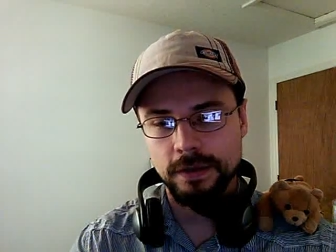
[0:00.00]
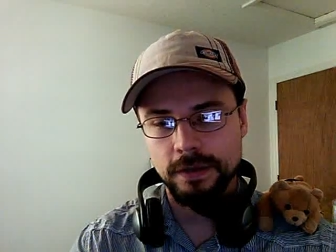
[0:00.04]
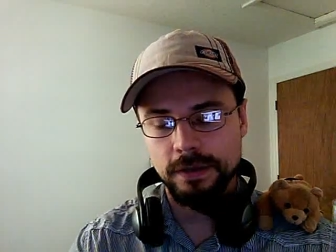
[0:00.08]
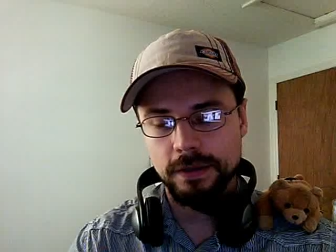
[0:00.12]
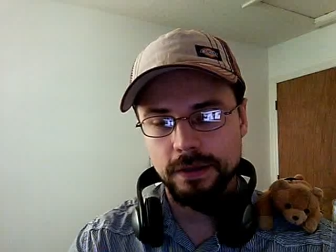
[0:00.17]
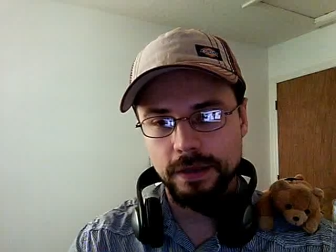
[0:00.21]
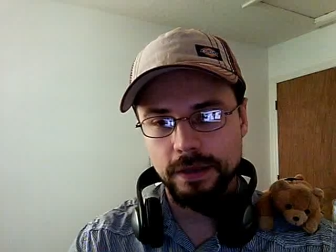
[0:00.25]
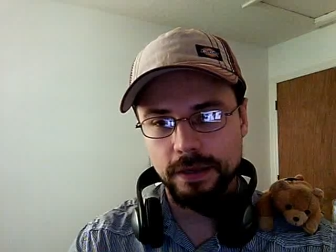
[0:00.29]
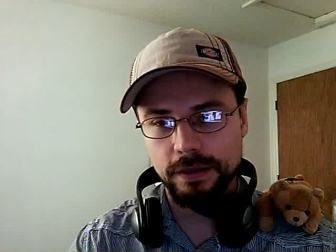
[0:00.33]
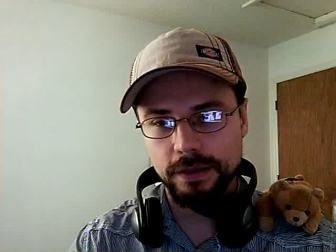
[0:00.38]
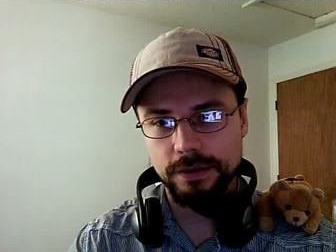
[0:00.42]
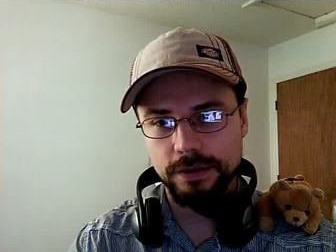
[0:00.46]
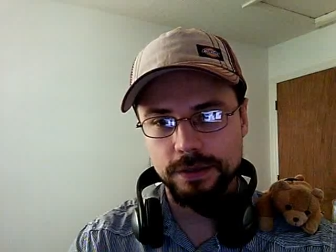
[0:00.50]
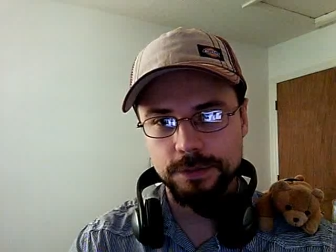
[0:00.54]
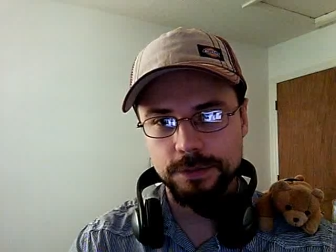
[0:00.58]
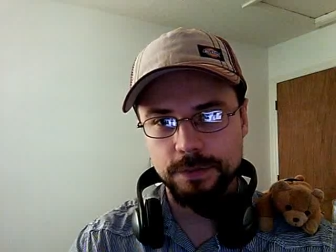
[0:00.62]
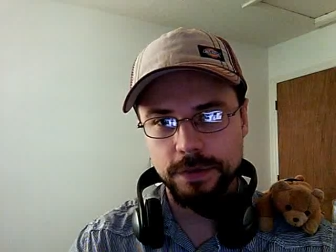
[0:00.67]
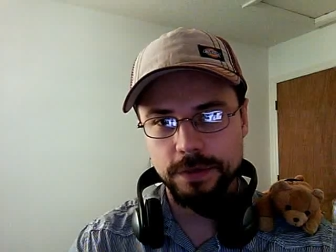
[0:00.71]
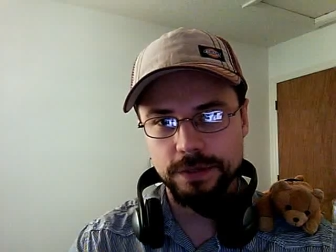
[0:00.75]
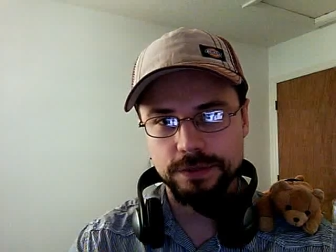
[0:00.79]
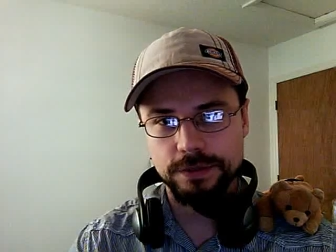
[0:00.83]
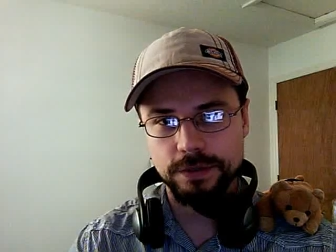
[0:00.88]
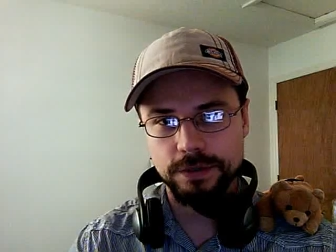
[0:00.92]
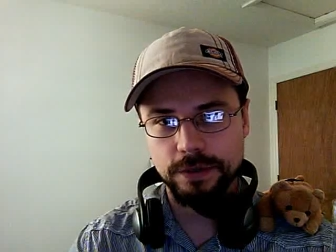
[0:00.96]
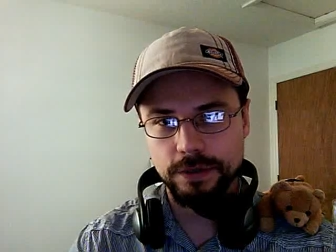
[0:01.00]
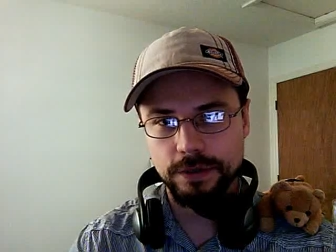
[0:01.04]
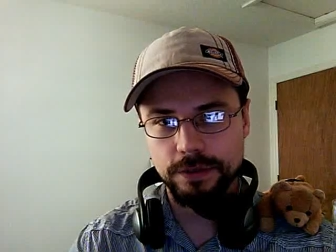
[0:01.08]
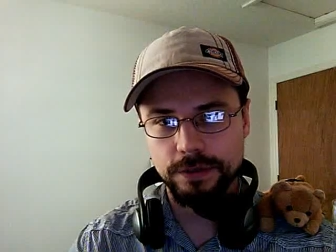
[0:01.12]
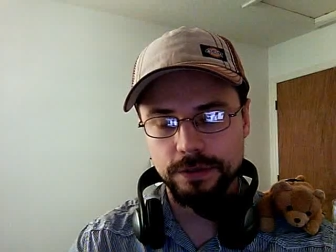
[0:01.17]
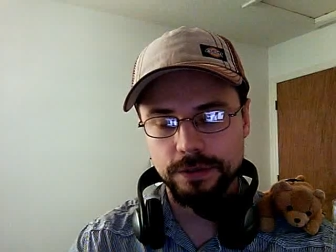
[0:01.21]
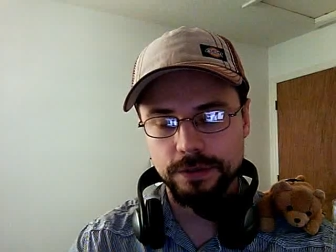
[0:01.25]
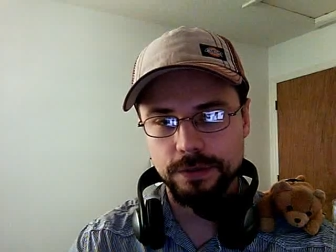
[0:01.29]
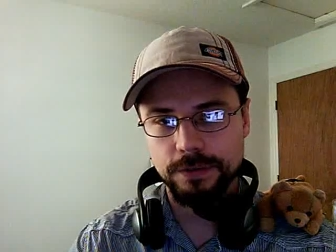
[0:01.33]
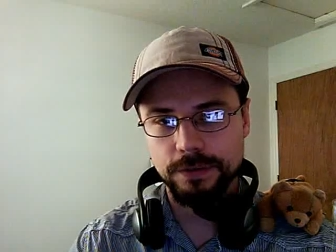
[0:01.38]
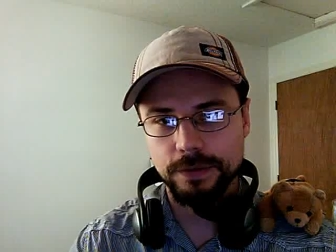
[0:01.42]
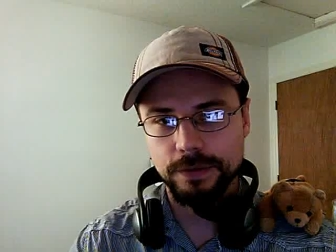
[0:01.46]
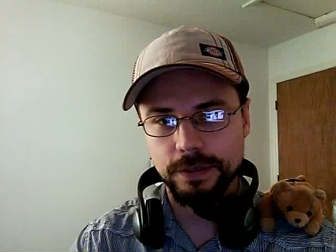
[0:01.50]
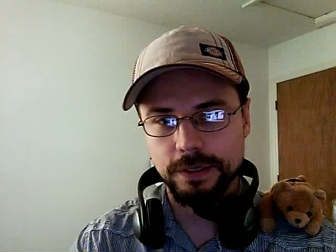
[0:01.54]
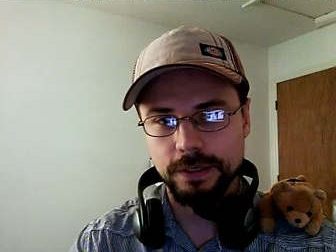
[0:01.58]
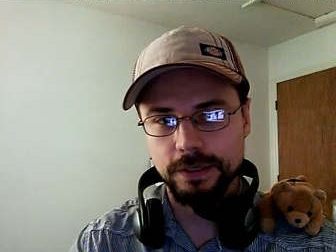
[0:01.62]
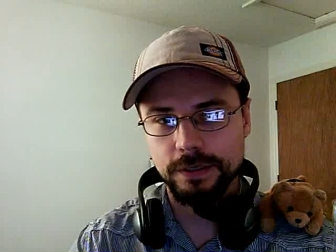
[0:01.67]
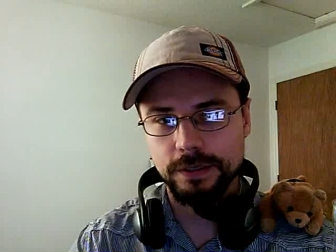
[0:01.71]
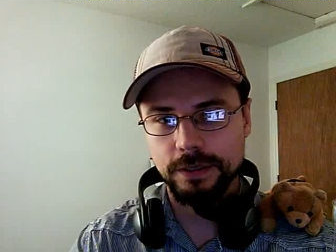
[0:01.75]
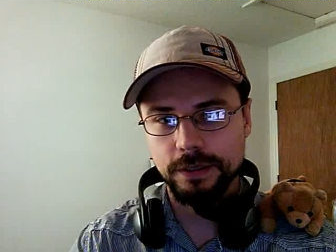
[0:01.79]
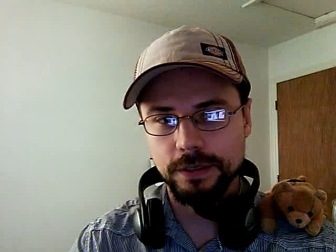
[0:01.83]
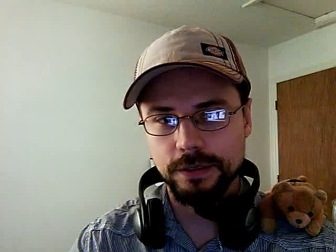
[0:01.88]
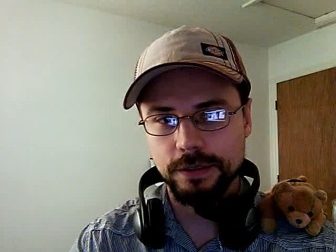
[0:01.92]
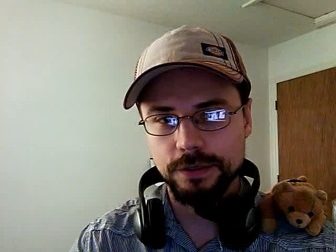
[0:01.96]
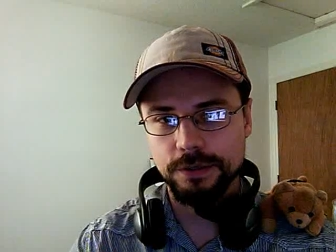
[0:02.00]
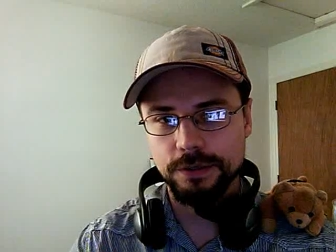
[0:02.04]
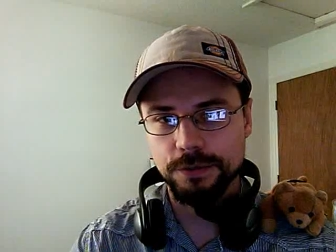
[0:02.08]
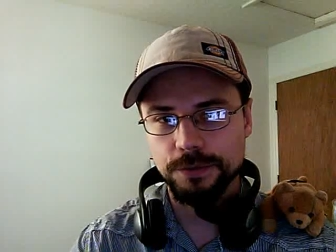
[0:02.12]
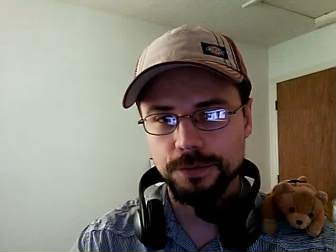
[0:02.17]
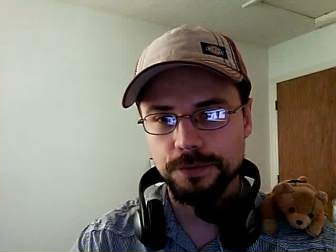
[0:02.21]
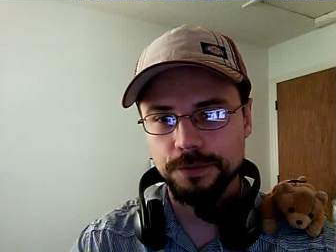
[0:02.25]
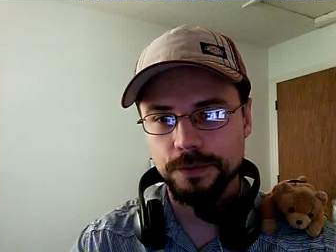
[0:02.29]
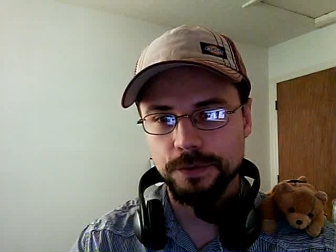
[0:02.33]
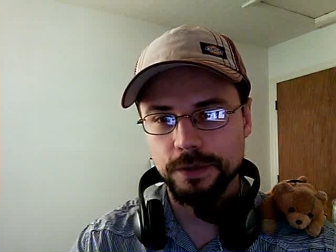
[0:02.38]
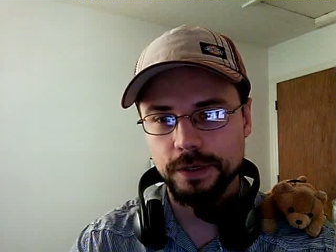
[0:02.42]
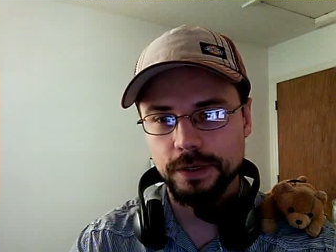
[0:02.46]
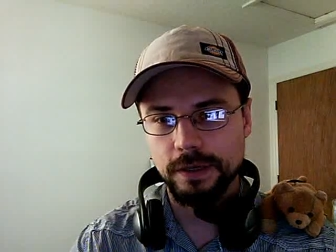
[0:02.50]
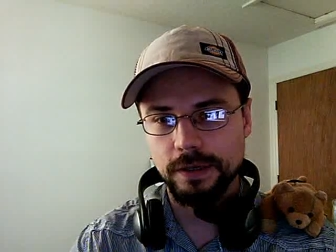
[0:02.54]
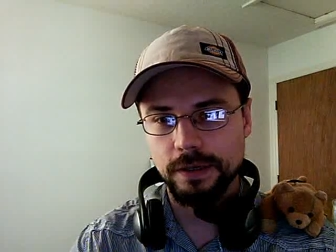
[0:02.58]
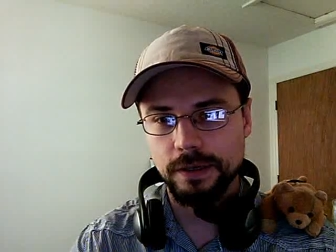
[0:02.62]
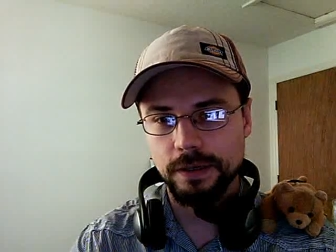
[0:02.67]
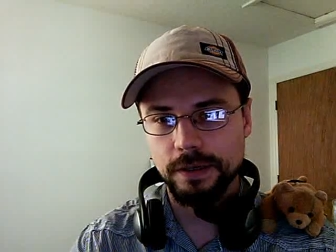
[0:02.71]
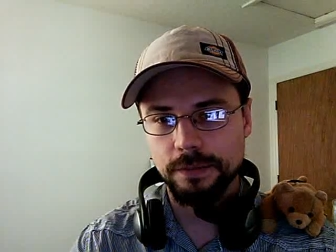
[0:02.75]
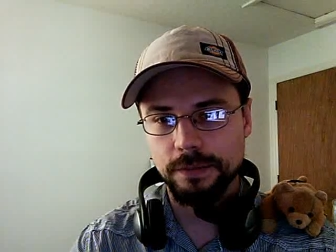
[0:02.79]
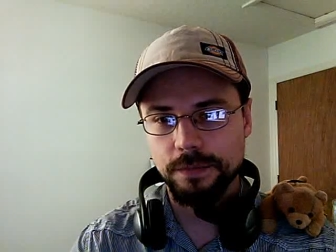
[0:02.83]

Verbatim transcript: And this may start, you know, a, a new uh,